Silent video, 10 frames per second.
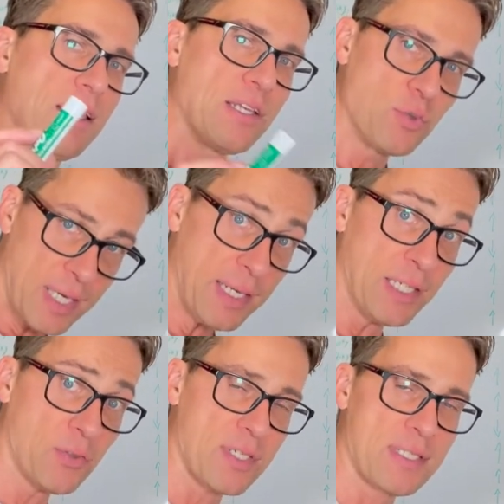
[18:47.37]
And you can
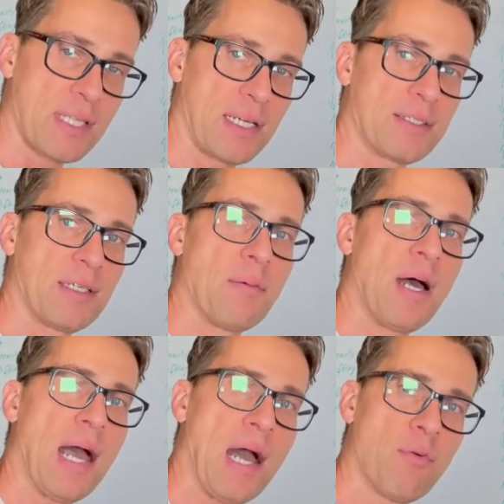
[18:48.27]
increase that.
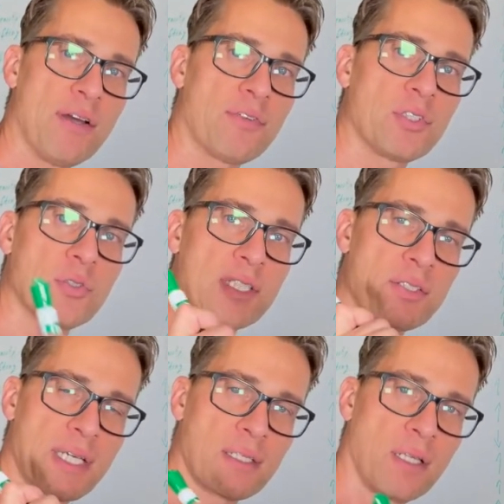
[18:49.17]
However, you need
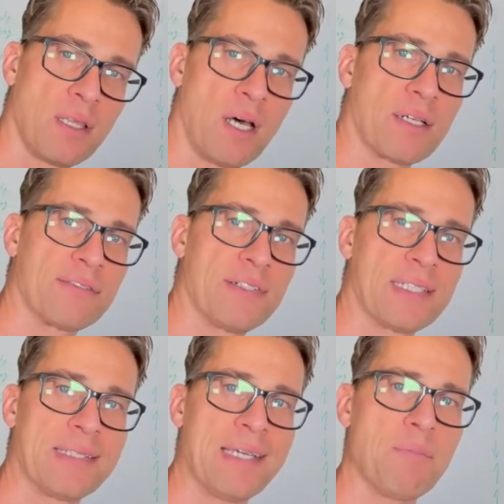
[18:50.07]
to take a lot of it.
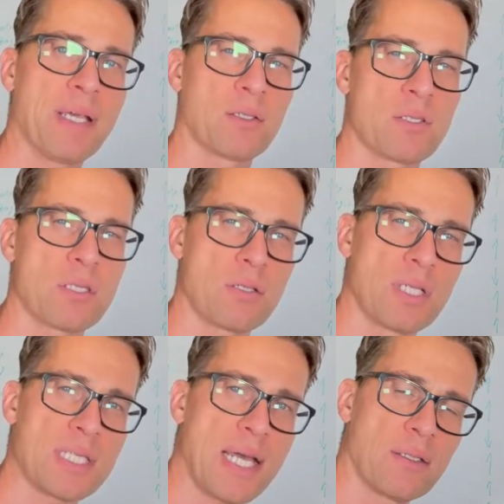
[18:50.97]
And then my concern
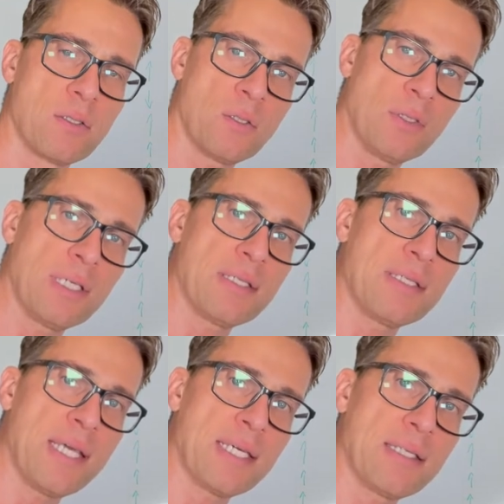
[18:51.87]
is, I don't know,
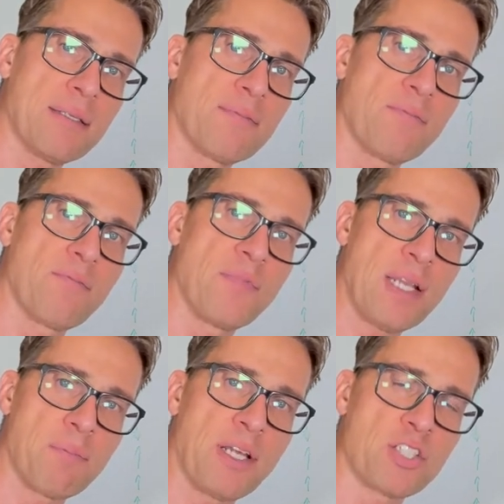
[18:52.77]
taking
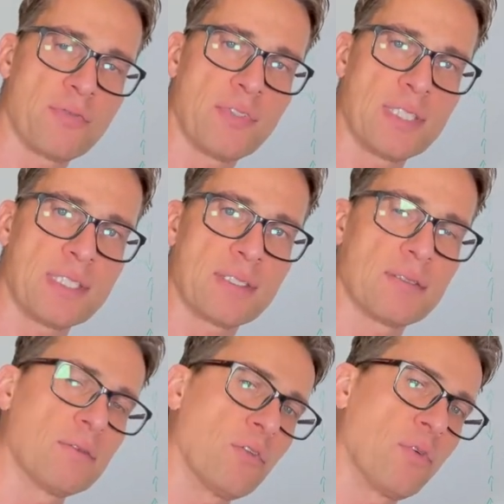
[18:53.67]
that much of it
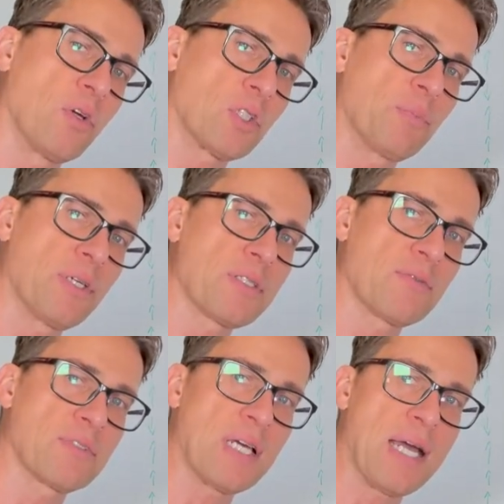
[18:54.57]
over longer periods
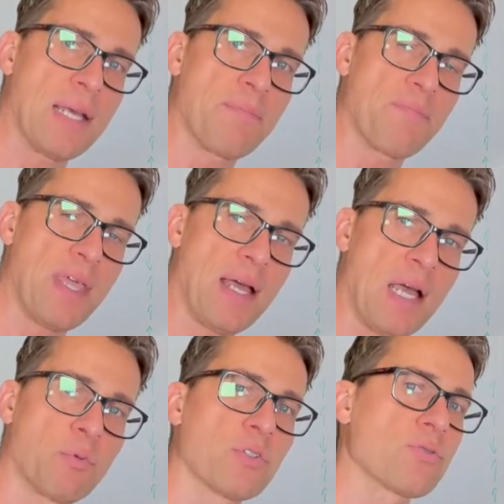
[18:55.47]
of time, I
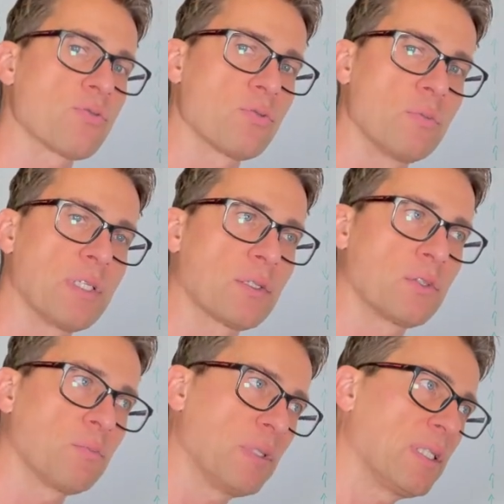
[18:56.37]
would assume there
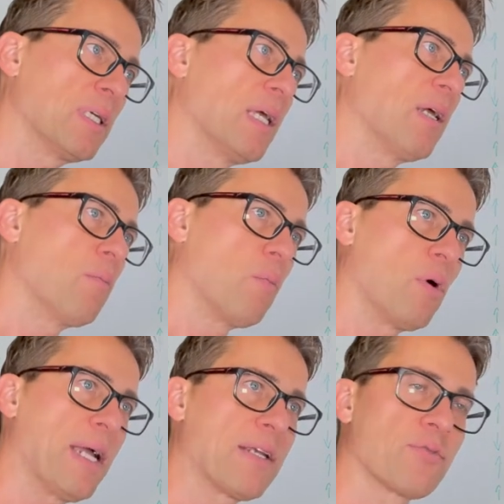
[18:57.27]
could be
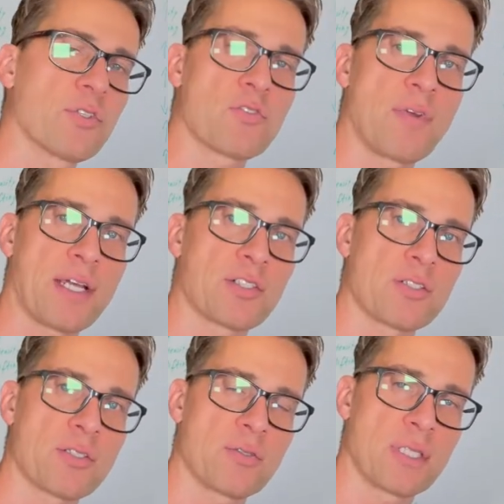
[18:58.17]
more adverse
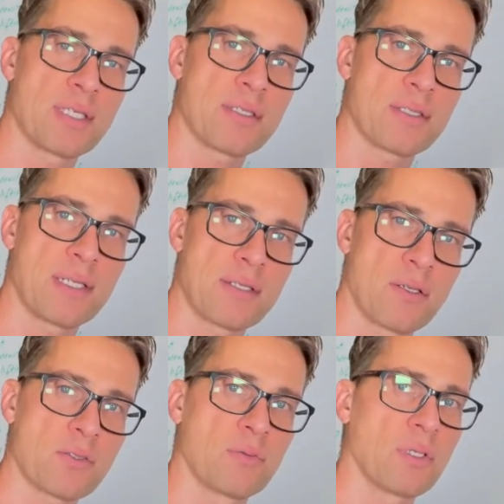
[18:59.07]
reactions to this. And it's
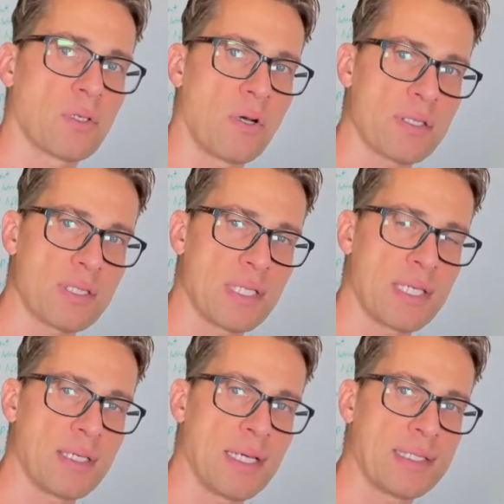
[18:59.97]
also, you know,
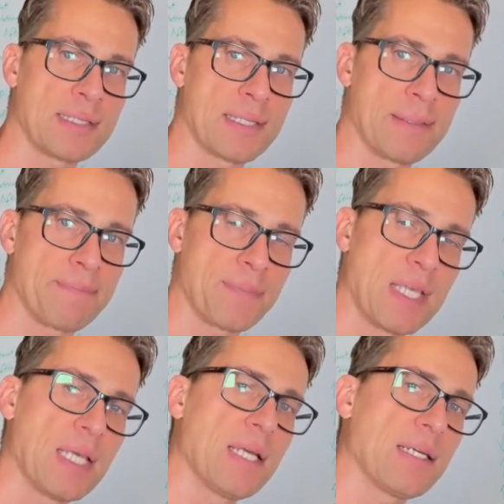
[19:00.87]
costly and um,
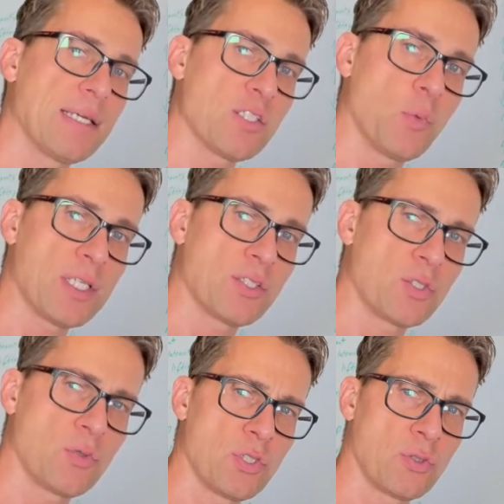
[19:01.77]
there is a way to
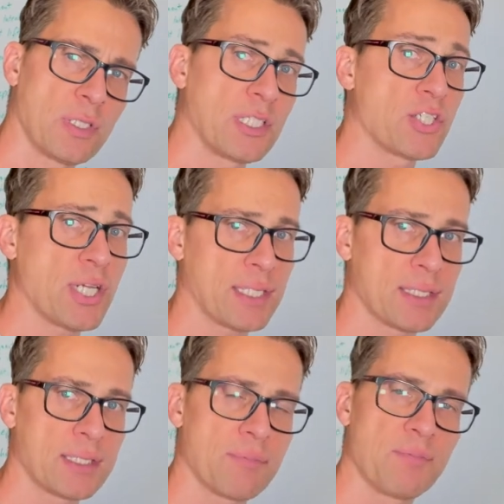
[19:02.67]
do can inject
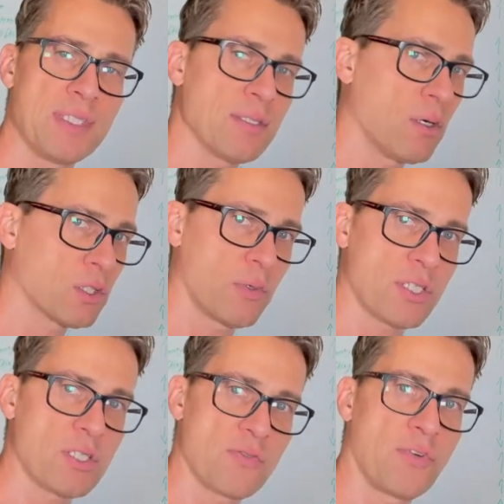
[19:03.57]
it. These are all
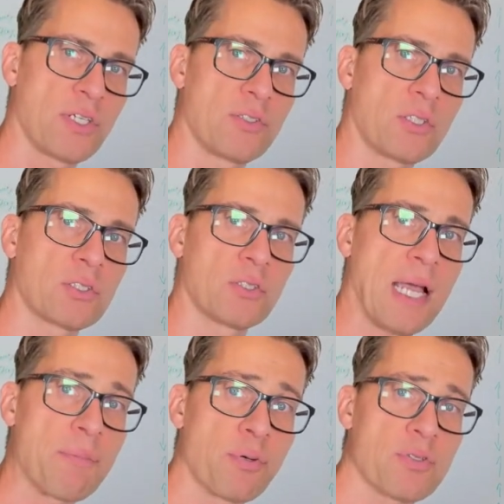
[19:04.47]
questions for your doctor.
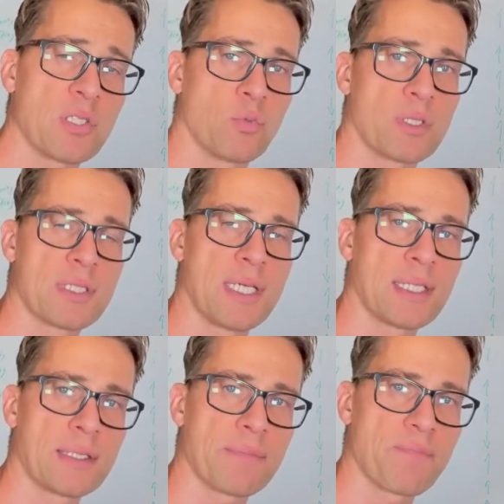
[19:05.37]
I personally wouldn't
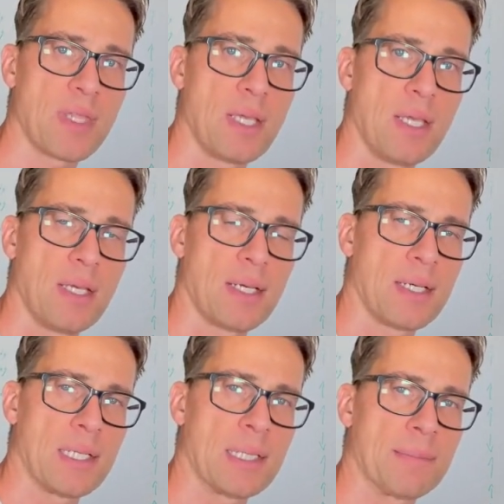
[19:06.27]
take it.
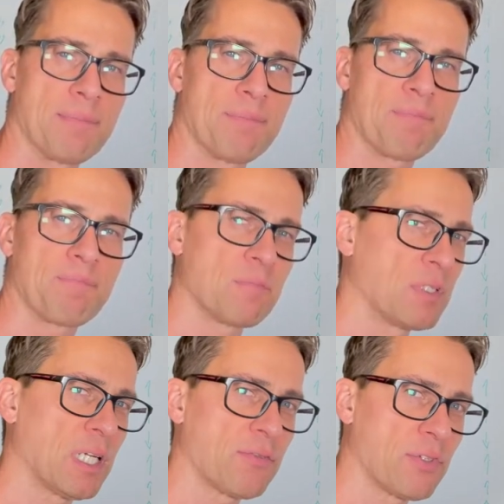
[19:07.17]
Um,
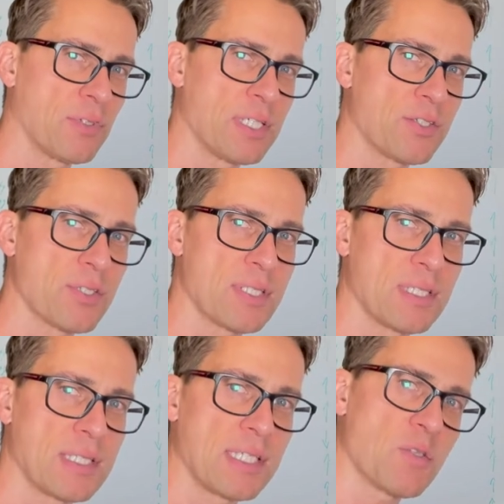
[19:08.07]
not very
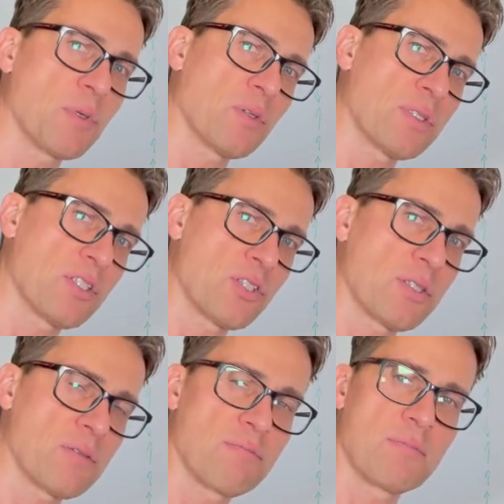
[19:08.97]
interested in this because it's
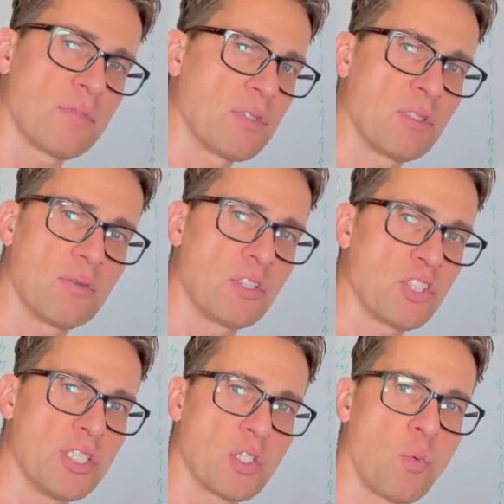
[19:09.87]
just the, the
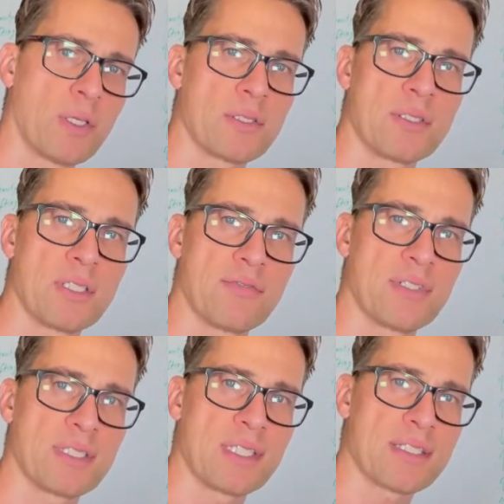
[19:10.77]
sheer quantity of
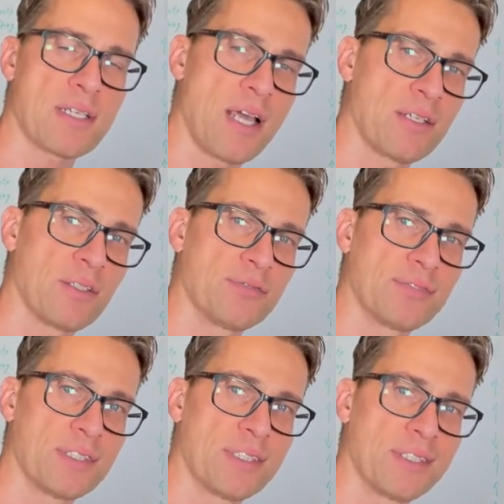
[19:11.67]
it is kind
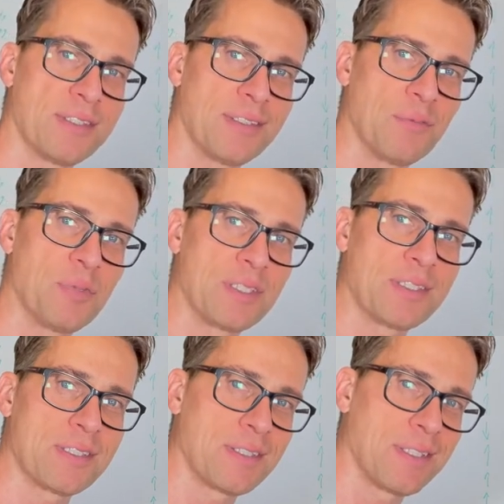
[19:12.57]
of uh, a
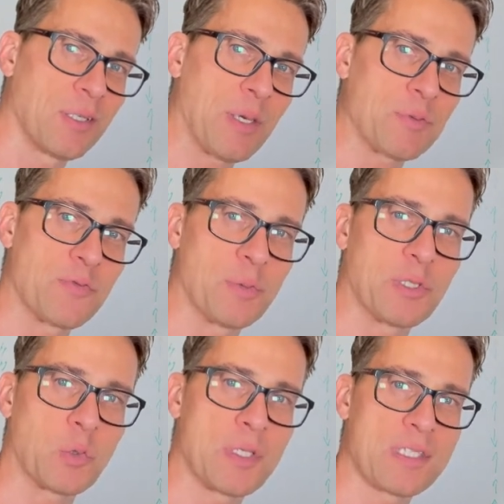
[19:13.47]
bit, you know, makes me feel a
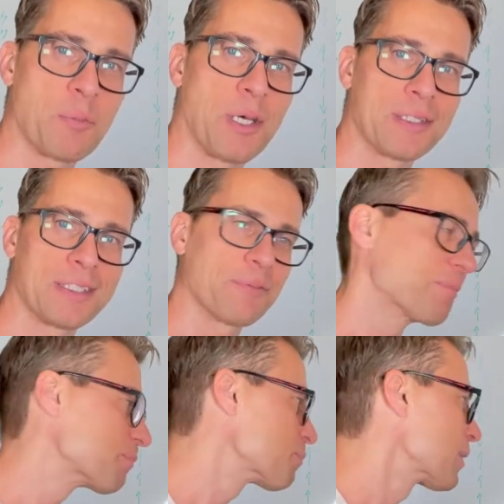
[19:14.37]
bit queasy about
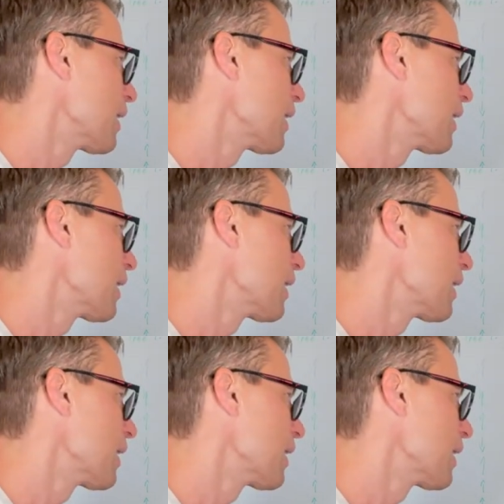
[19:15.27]
it.